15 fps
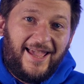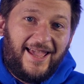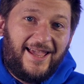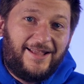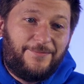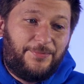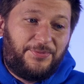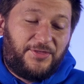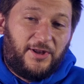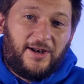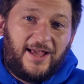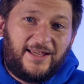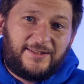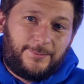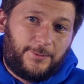And the
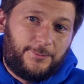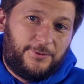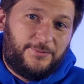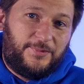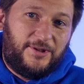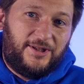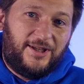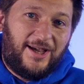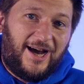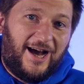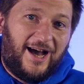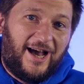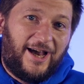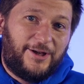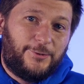last one would
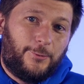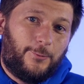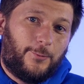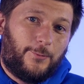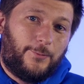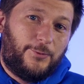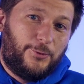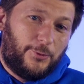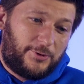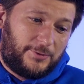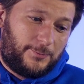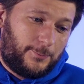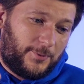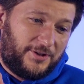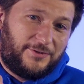be, I do
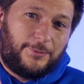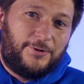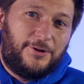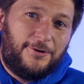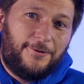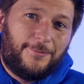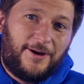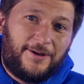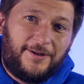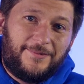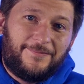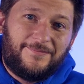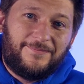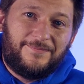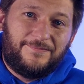not want to hear
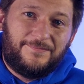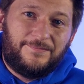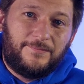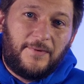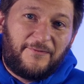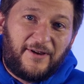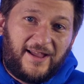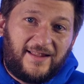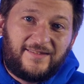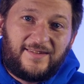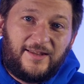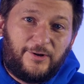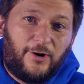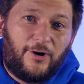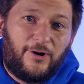my fans
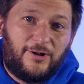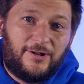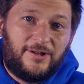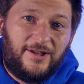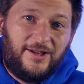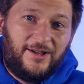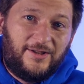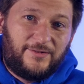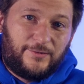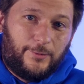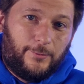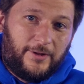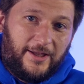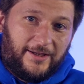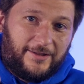at all,
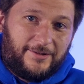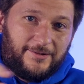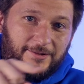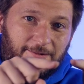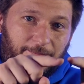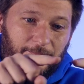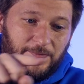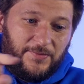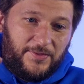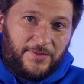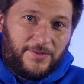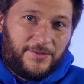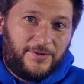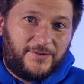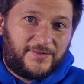so like
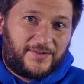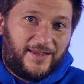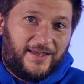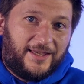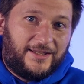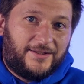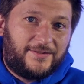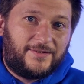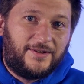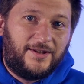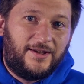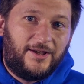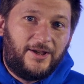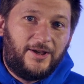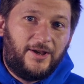this case,
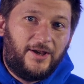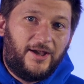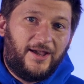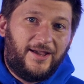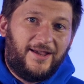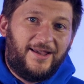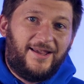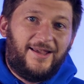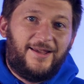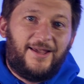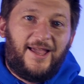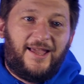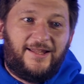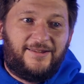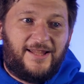
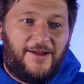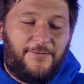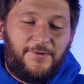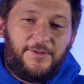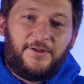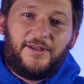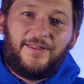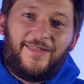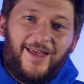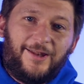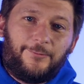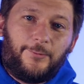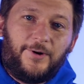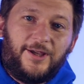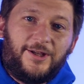and everything in
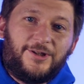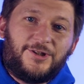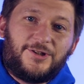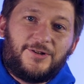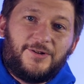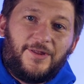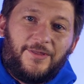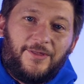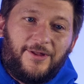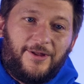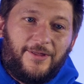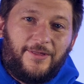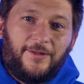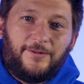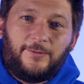that range,
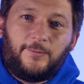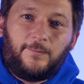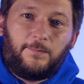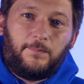the, the